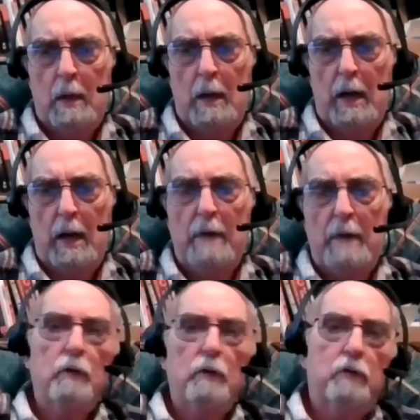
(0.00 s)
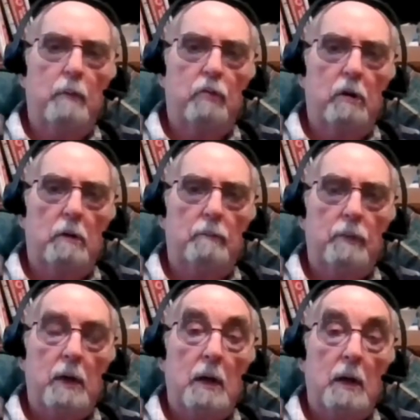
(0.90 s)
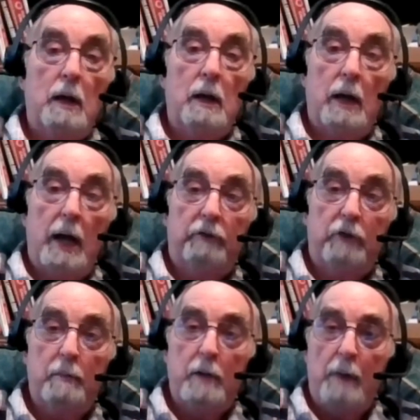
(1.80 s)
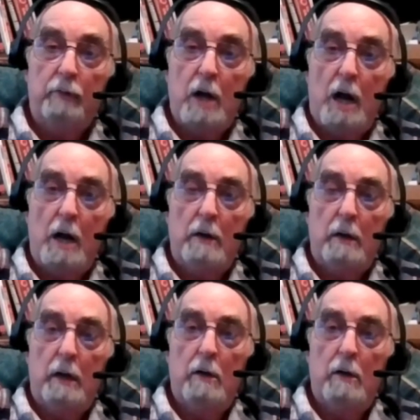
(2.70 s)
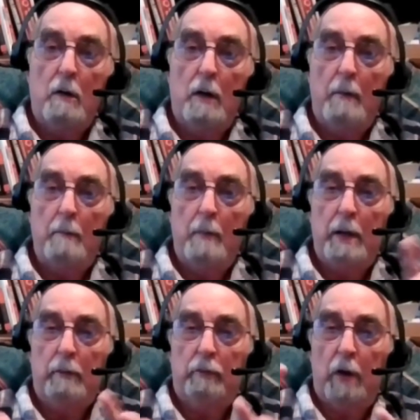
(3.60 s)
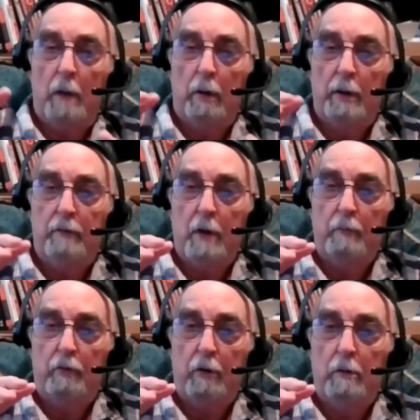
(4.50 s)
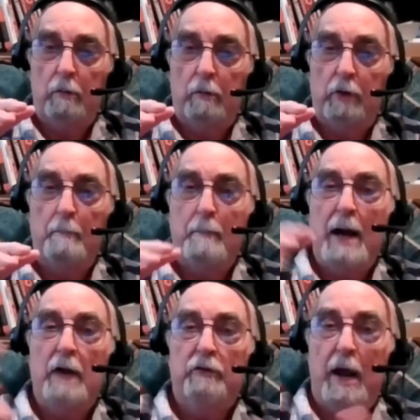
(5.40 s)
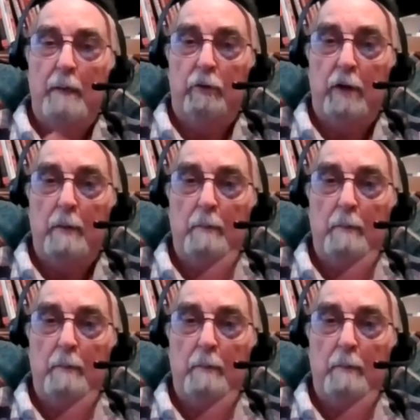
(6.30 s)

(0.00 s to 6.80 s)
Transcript: and they've always come true. And sometimes God, in order to make a belief come true, something bad has to happen to you. I've been